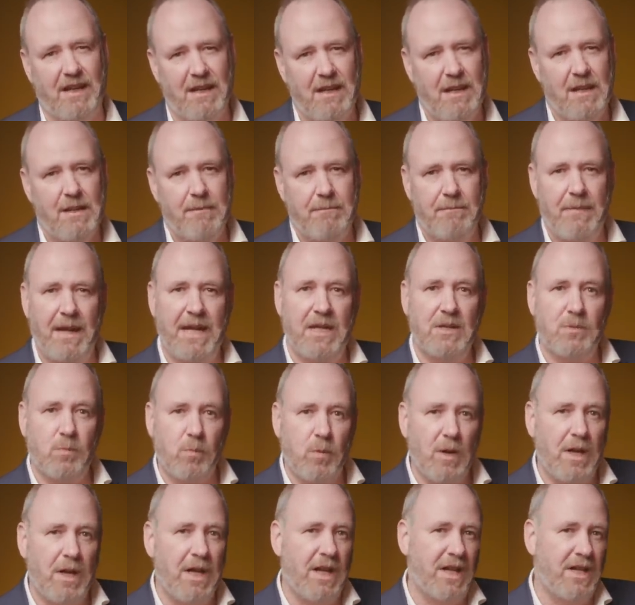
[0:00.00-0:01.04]
made
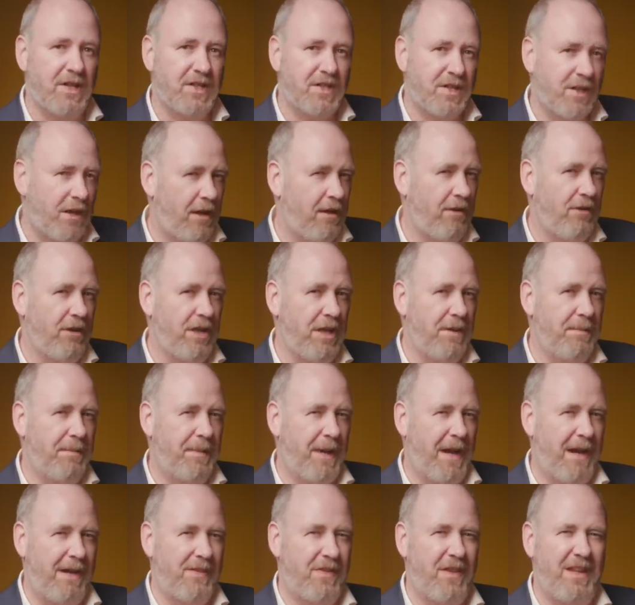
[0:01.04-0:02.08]
worse only
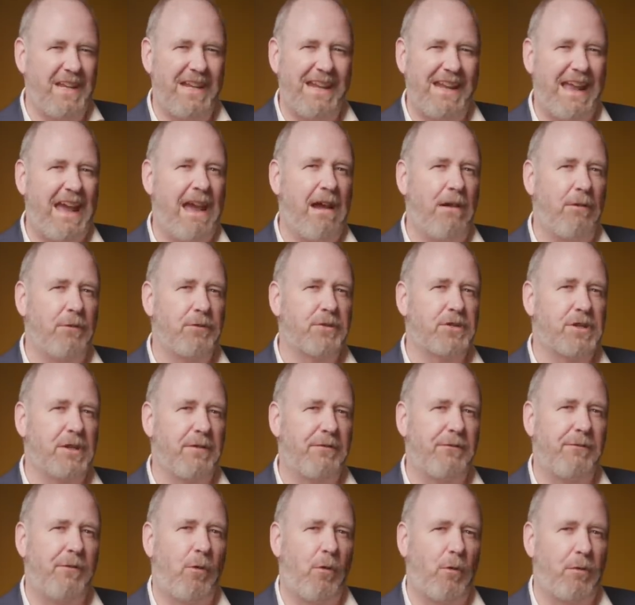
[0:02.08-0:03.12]
by the loud
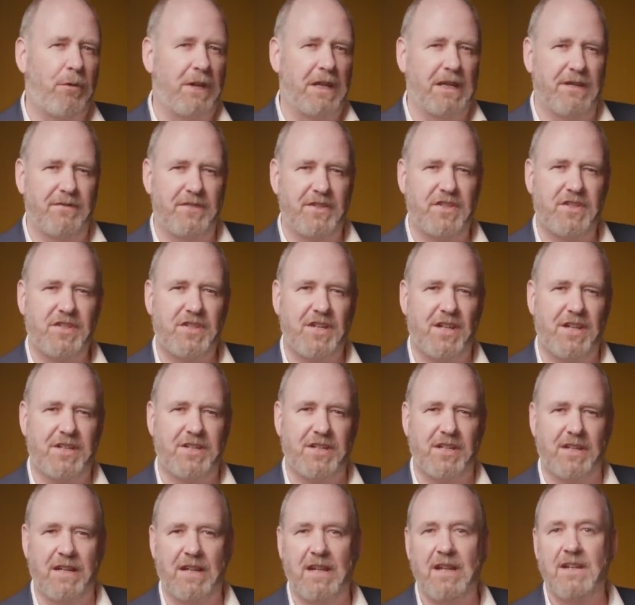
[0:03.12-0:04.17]
guffawing of a
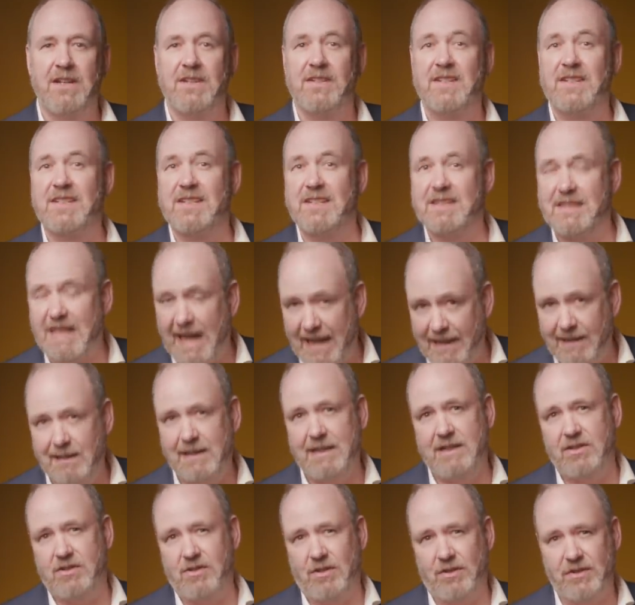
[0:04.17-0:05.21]
certain
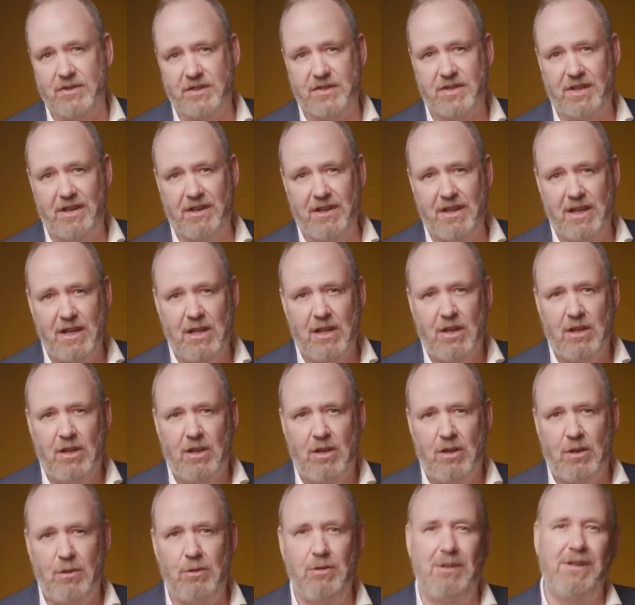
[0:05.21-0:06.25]
Stanley Johnson,
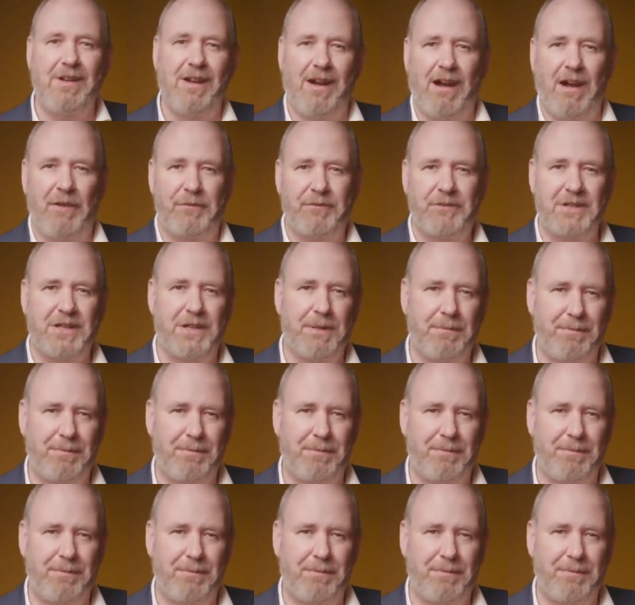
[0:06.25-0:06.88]
who laughed and